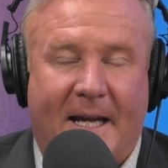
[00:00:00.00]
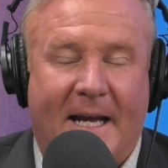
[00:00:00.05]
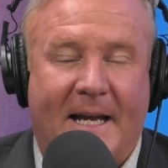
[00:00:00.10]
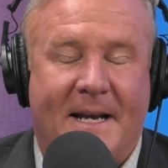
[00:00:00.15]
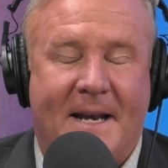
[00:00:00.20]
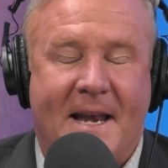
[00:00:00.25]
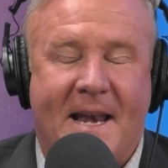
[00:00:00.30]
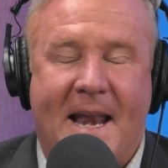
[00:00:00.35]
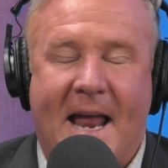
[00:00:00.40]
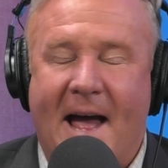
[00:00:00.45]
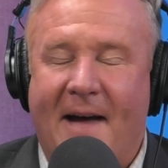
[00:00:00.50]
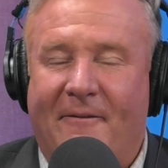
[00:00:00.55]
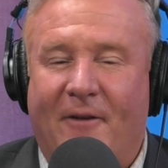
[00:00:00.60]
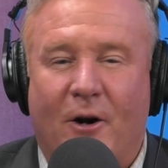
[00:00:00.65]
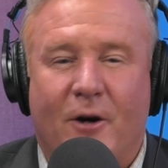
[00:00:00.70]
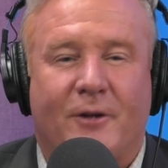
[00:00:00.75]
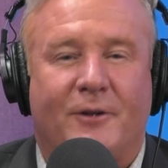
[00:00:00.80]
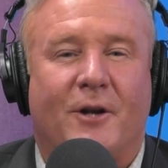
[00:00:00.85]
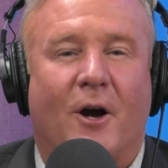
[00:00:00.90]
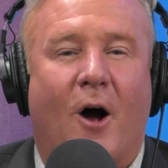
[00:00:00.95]
it
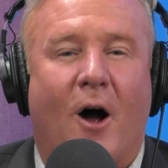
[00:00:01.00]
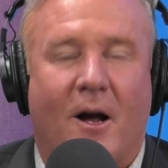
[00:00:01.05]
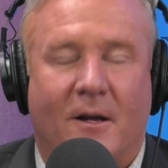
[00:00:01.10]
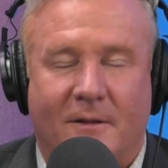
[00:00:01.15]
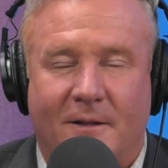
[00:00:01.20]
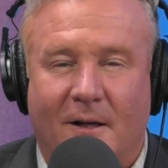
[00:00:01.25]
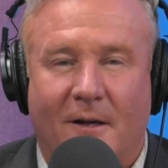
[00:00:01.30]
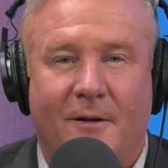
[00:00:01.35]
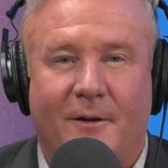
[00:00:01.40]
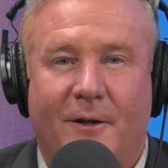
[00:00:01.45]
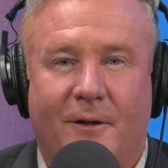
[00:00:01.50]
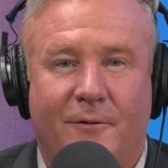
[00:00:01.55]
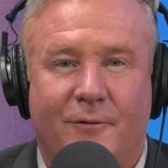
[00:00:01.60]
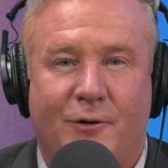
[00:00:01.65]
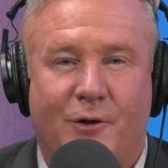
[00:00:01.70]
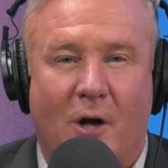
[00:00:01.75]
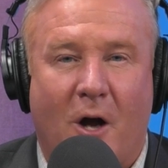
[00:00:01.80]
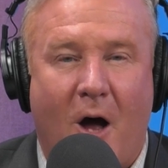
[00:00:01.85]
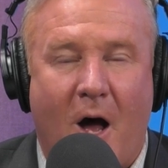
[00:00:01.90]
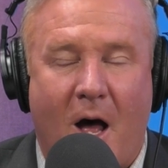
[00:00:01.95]
never dawns on you,
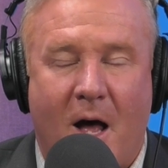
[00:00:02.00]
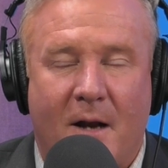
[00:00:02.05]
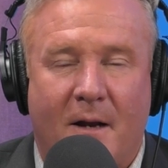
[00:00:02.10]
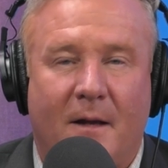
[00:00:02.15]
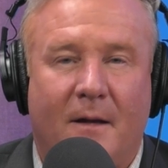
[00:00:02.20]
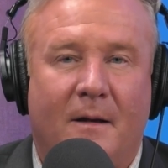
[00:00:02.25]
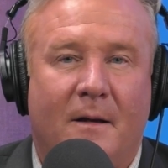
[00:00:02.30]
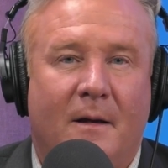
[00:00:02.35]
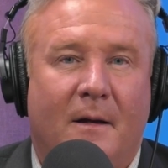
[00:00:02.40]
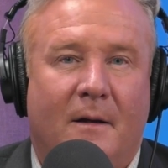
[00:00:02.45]
John,